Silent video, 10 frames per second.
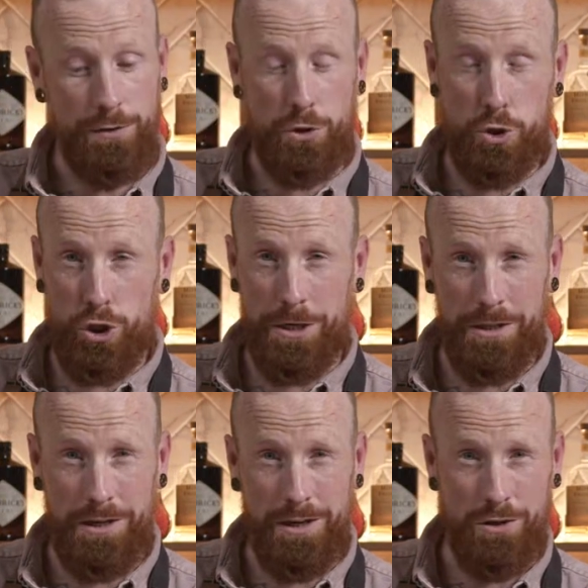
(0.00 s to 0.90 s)
The
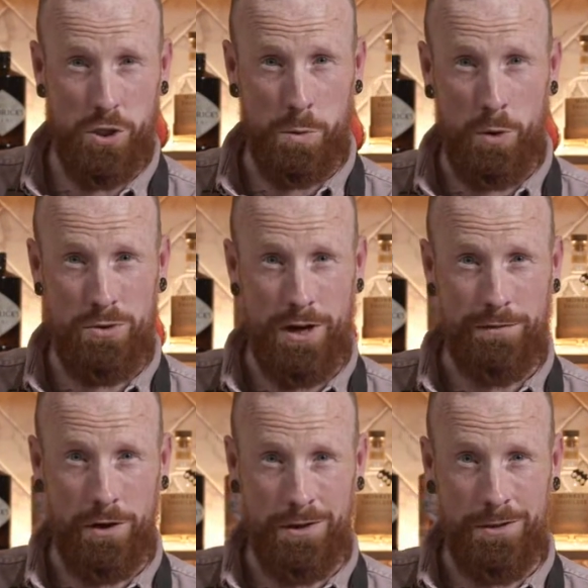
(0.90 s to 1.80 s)
chili and the smoke that
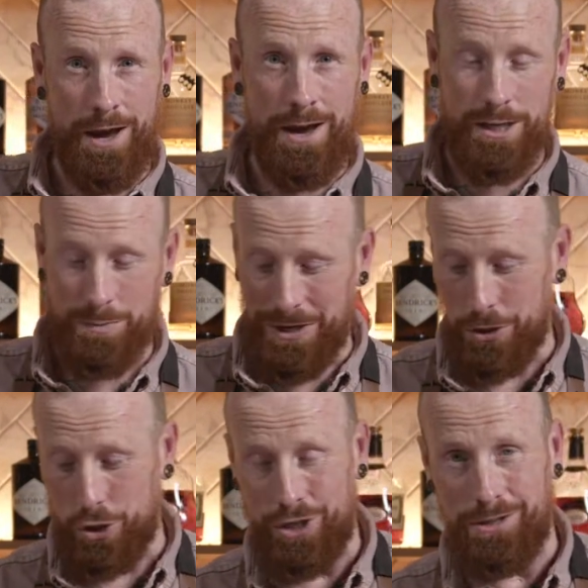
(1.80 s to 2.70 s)
I've got in there is
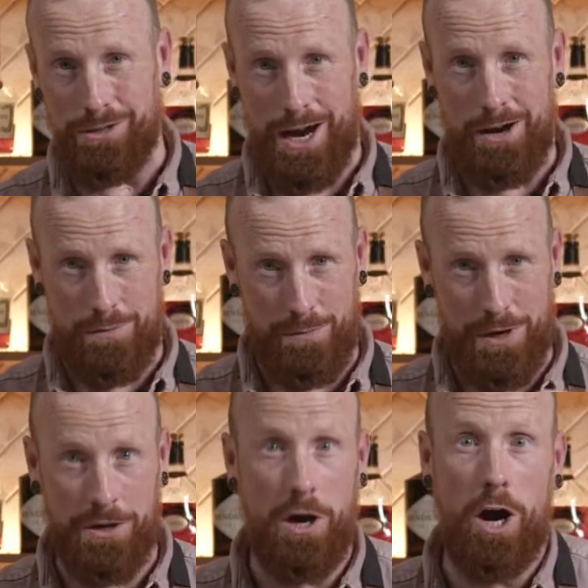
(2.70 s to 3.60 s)
being chilled out and
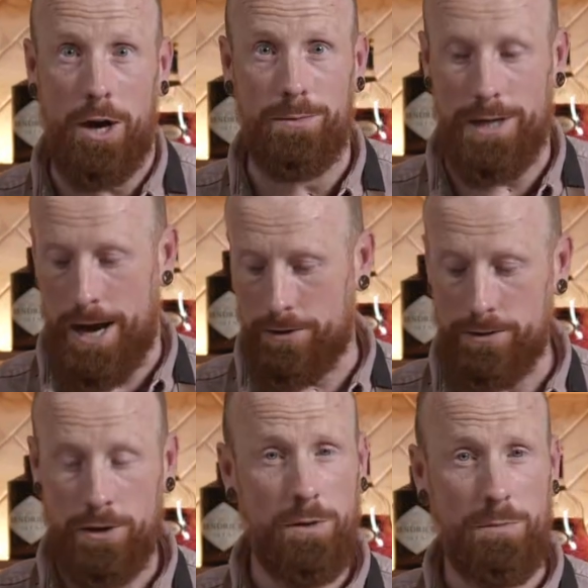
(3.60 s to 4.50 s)
being calmed
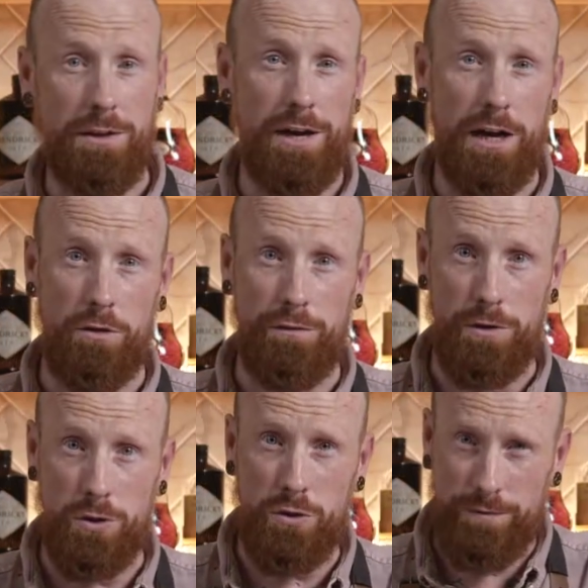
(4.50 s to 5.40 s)
down by the aloe
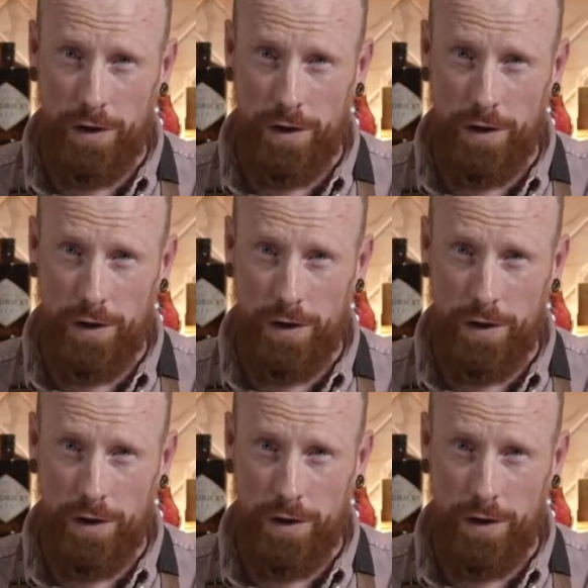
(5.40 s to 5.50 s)
vera juice.